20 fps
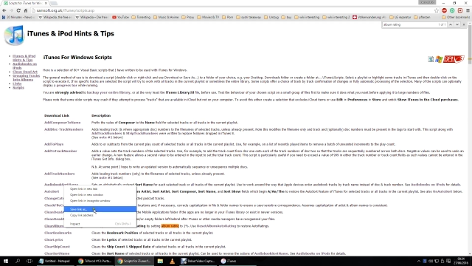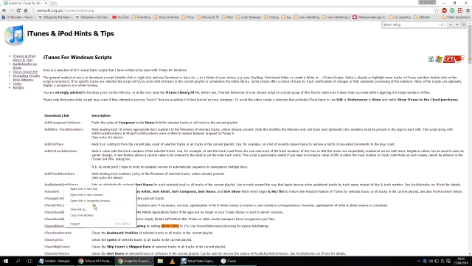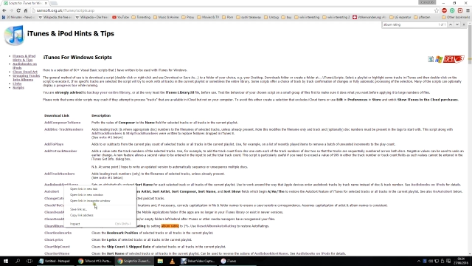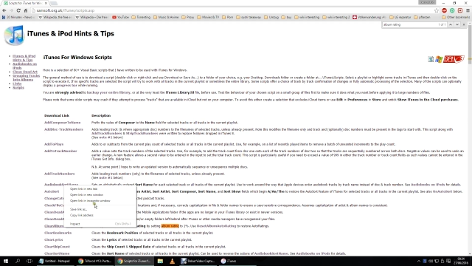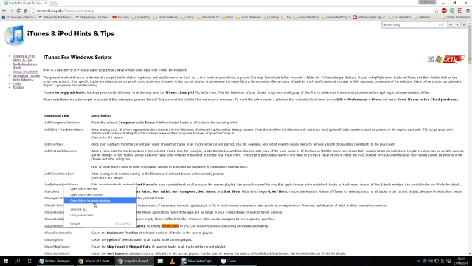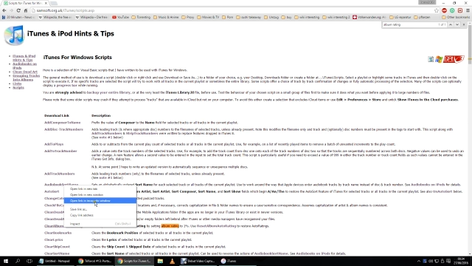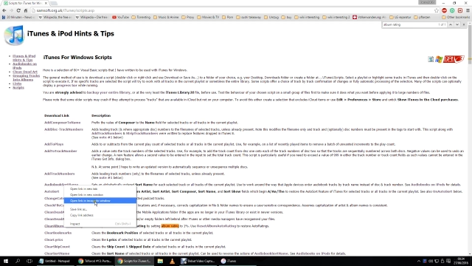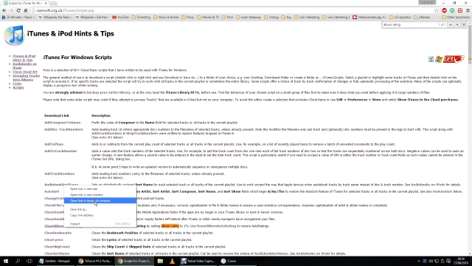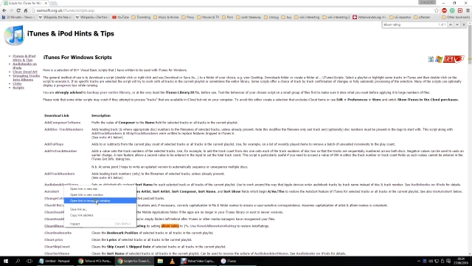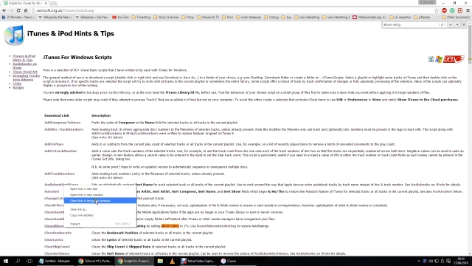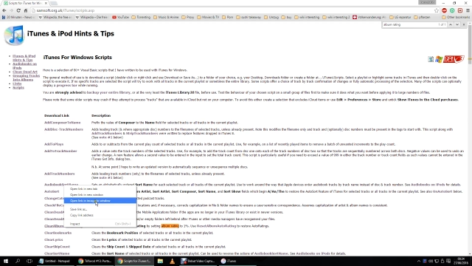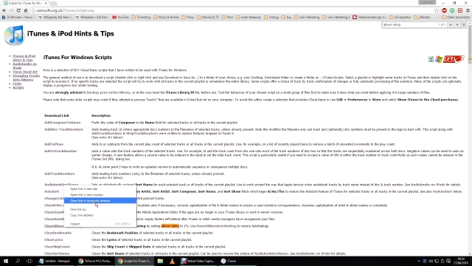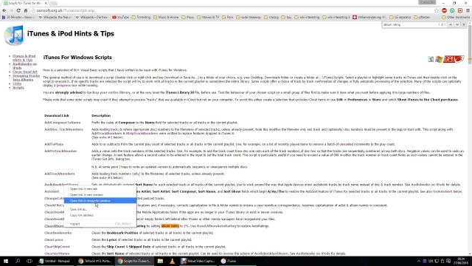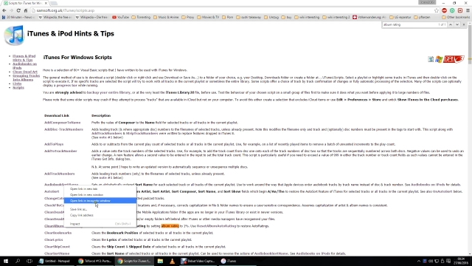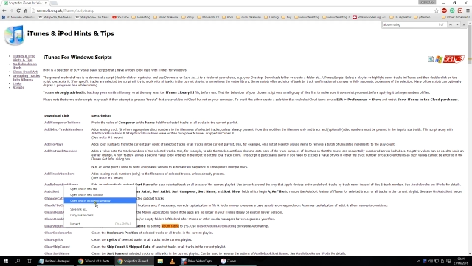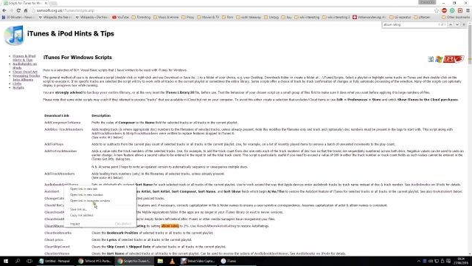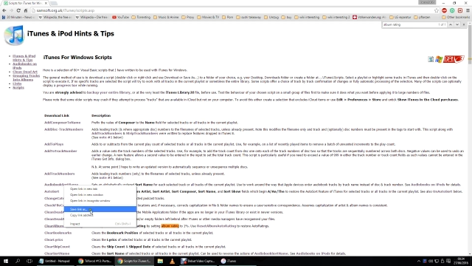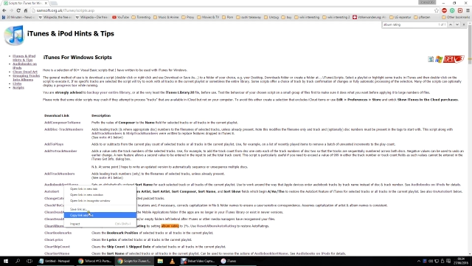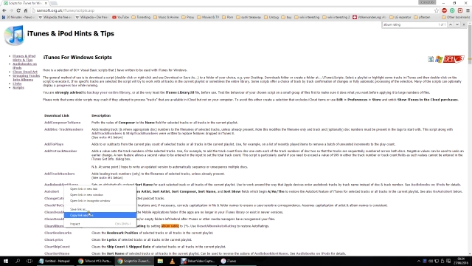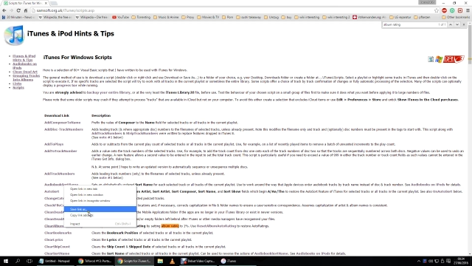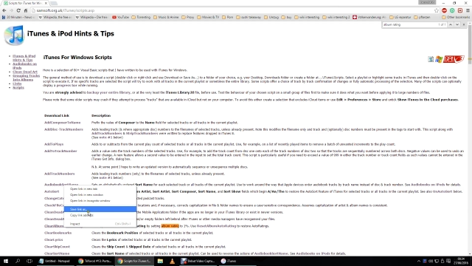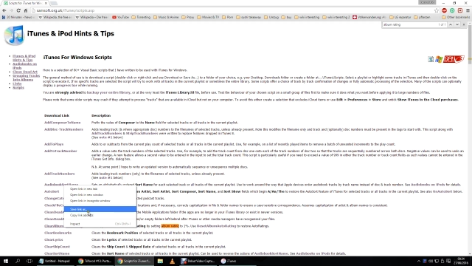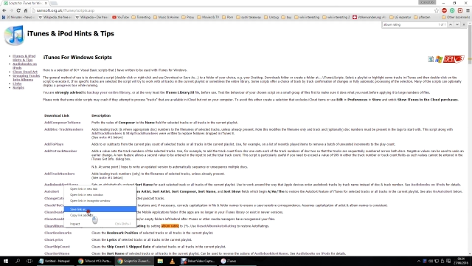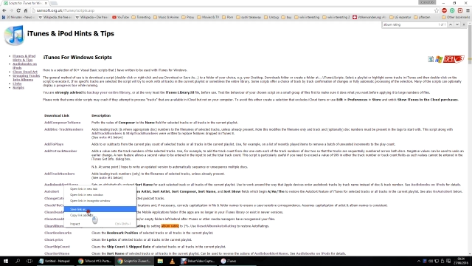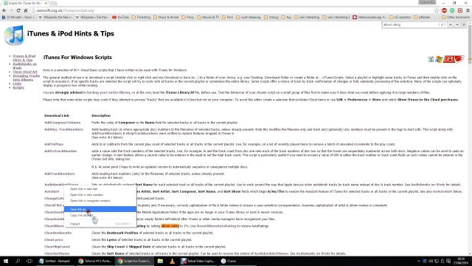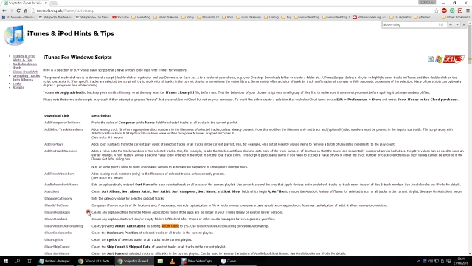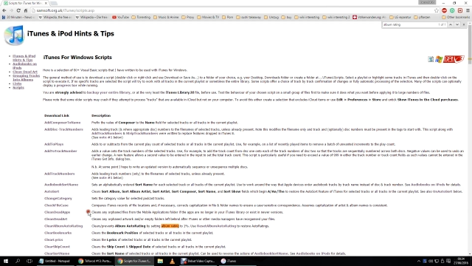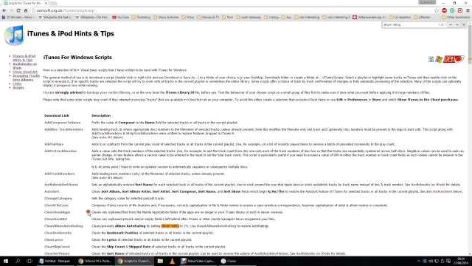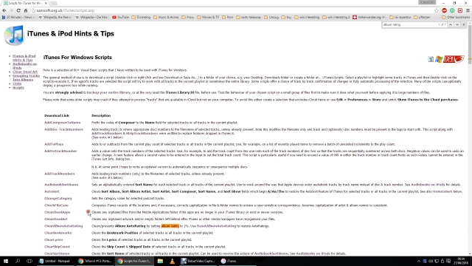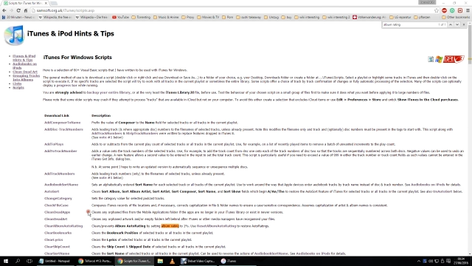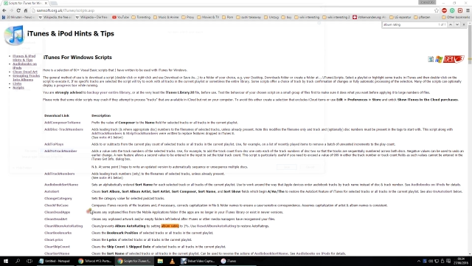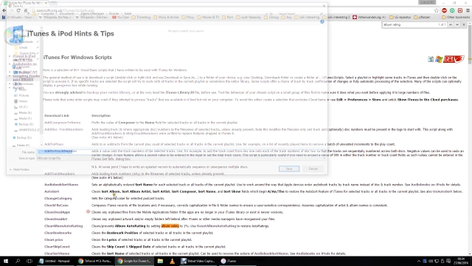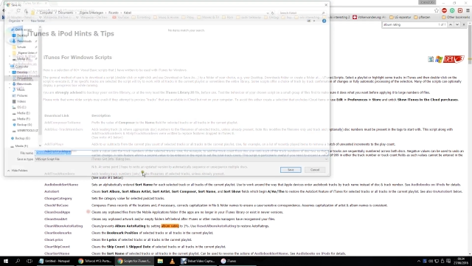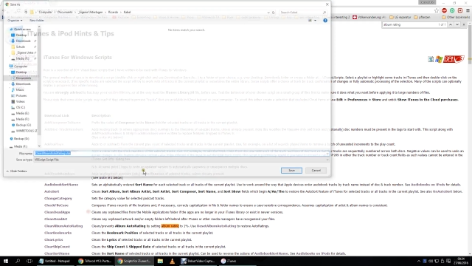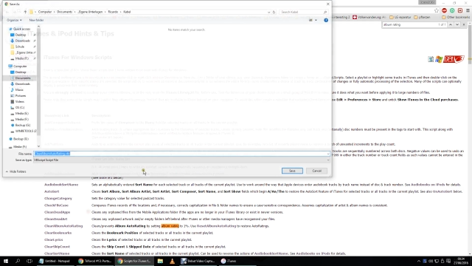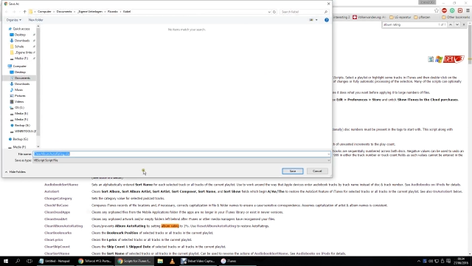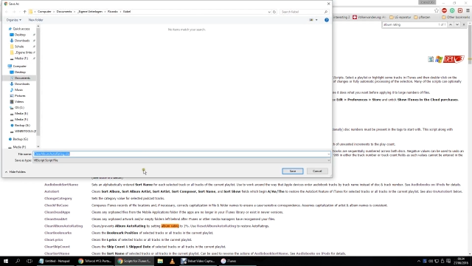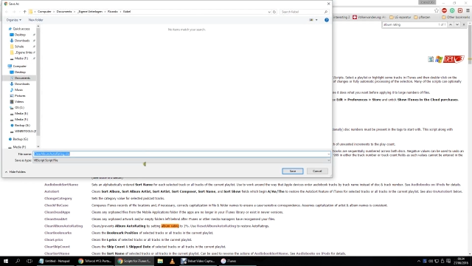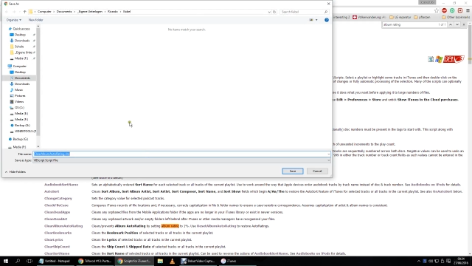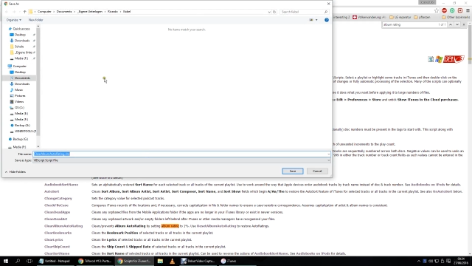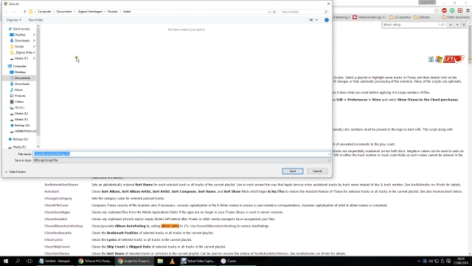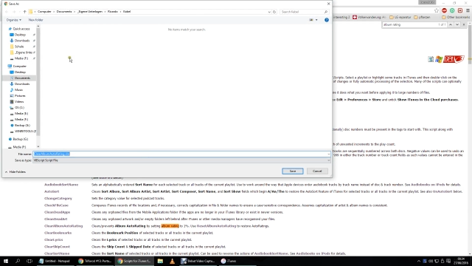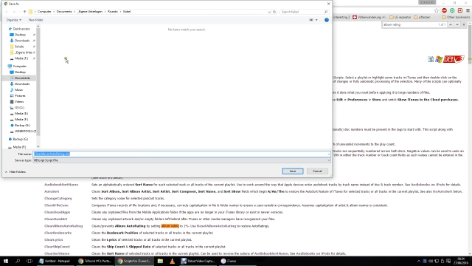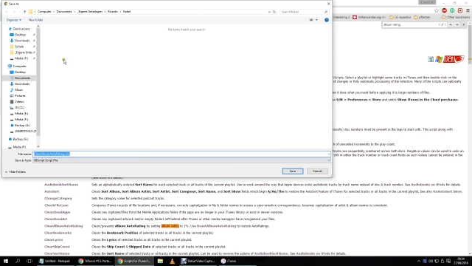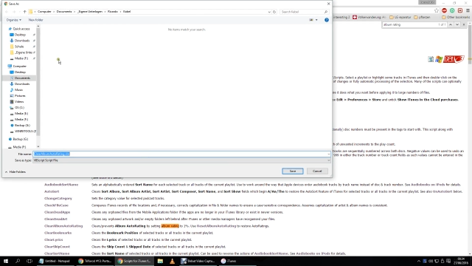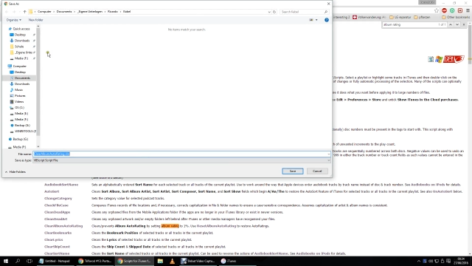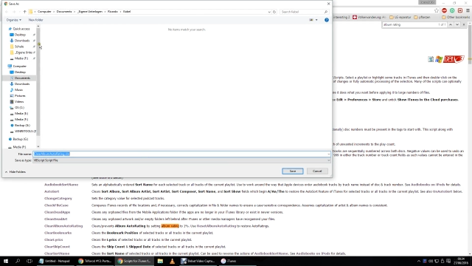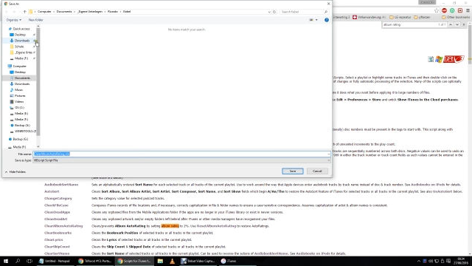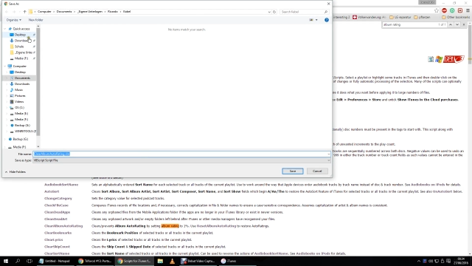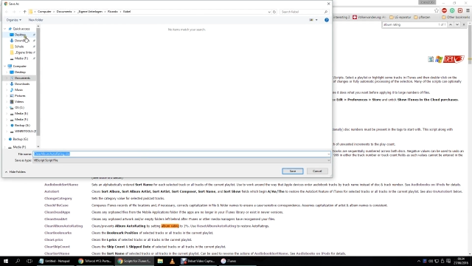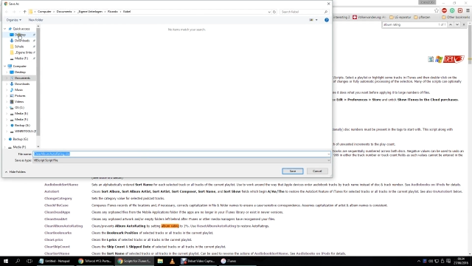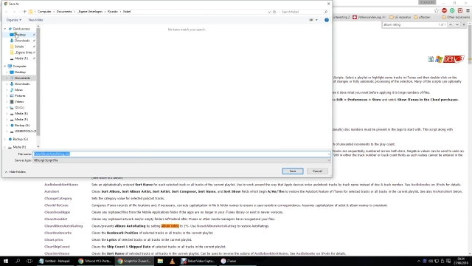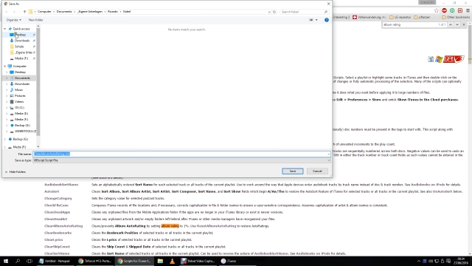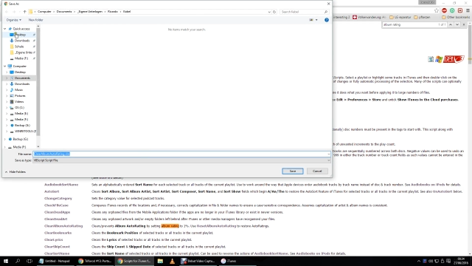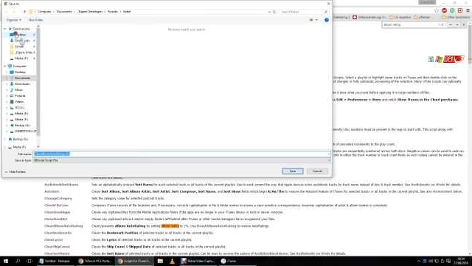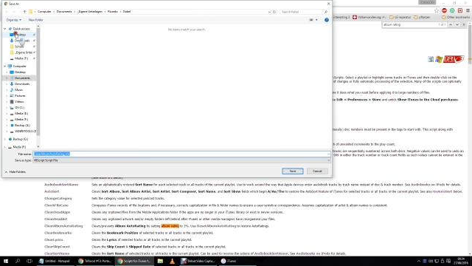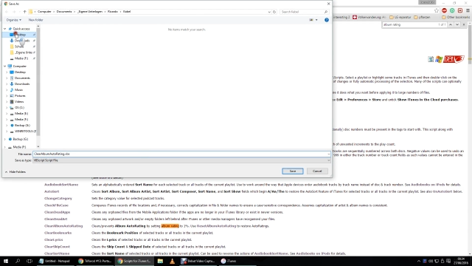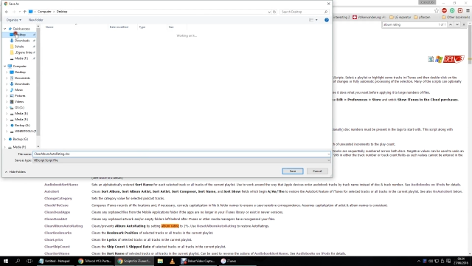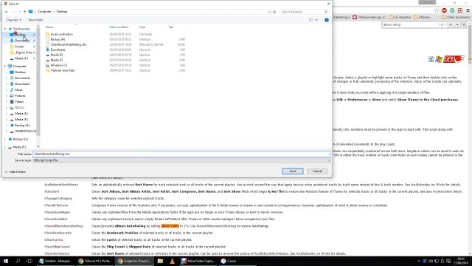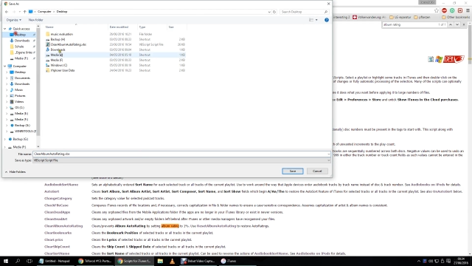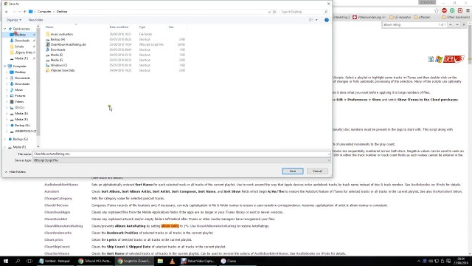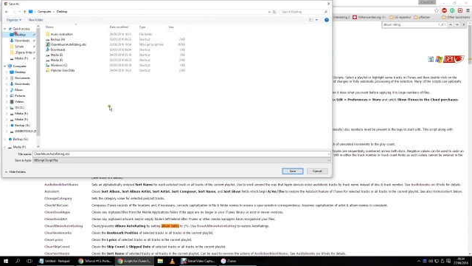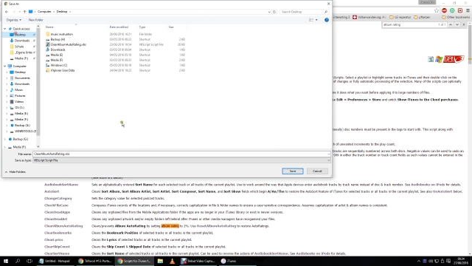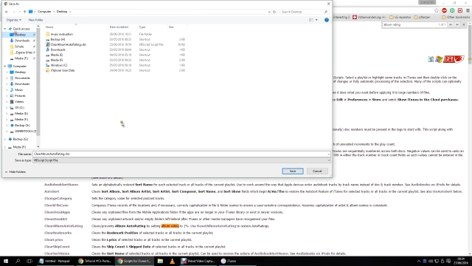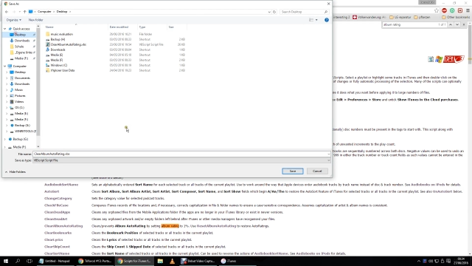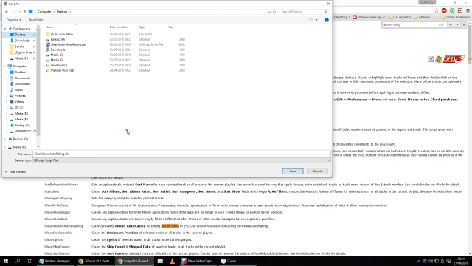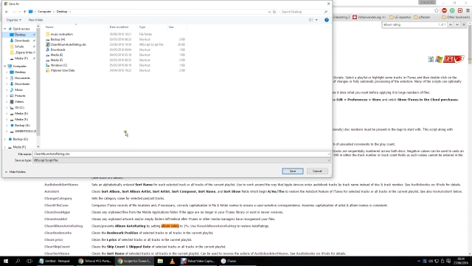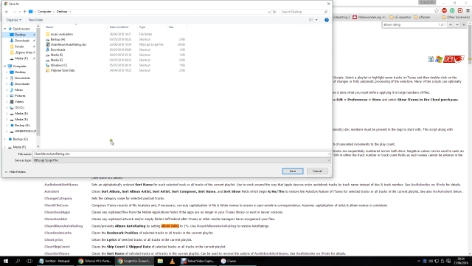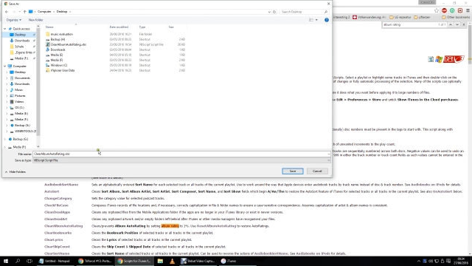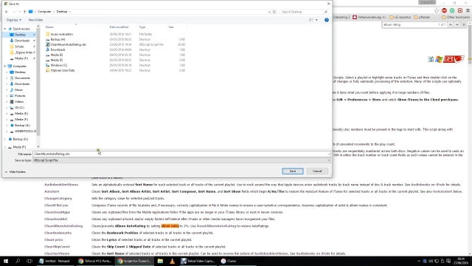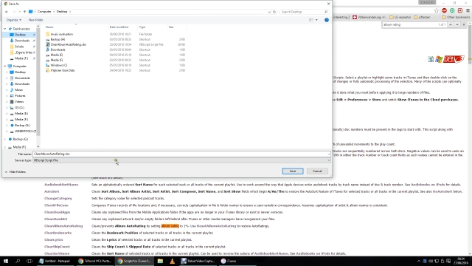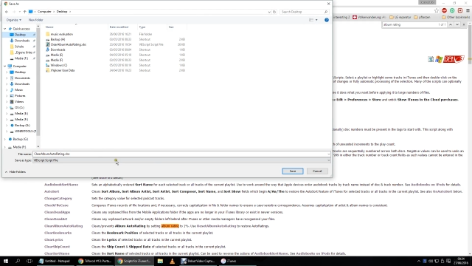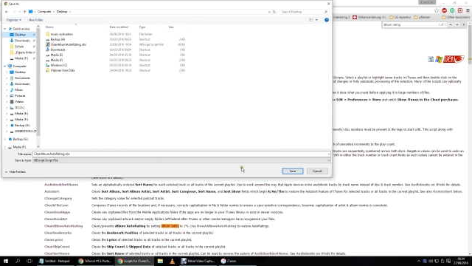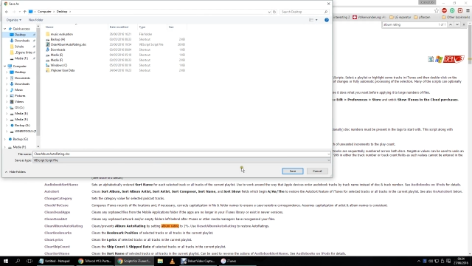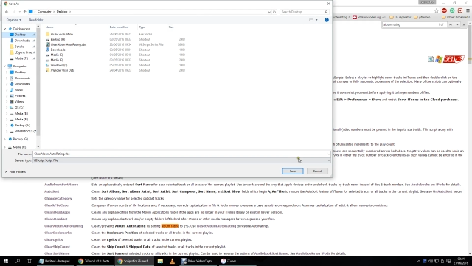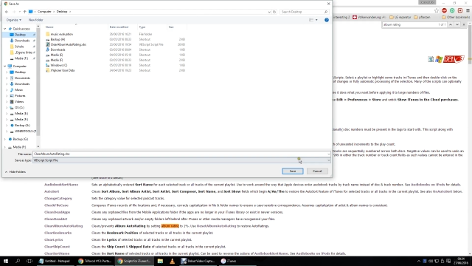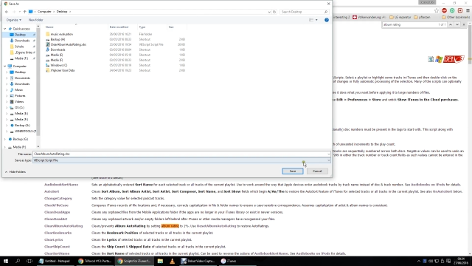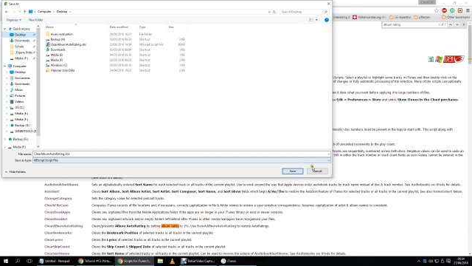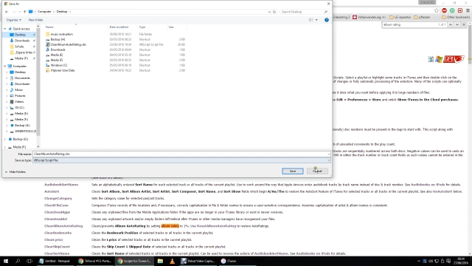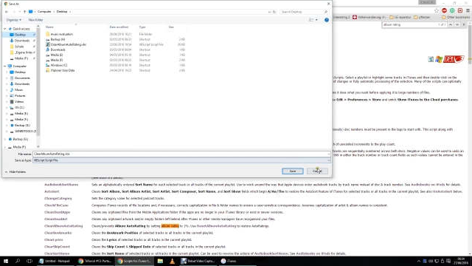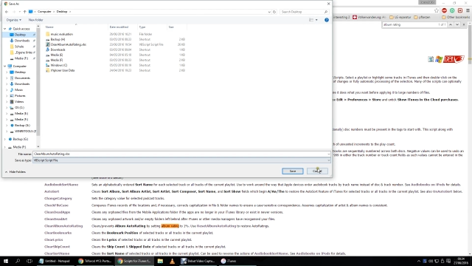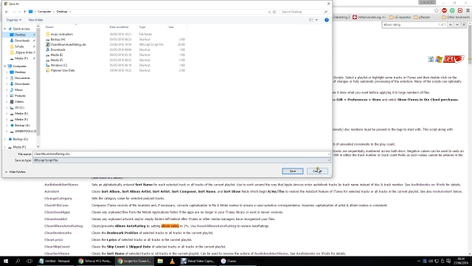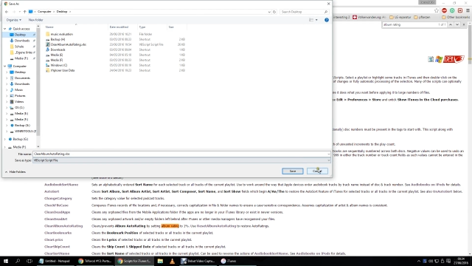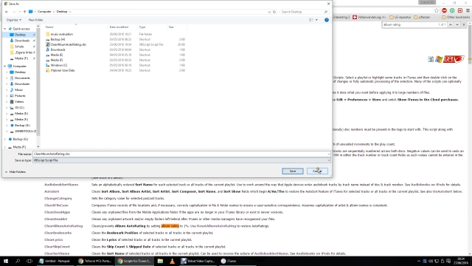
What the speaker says: (no speaker visible)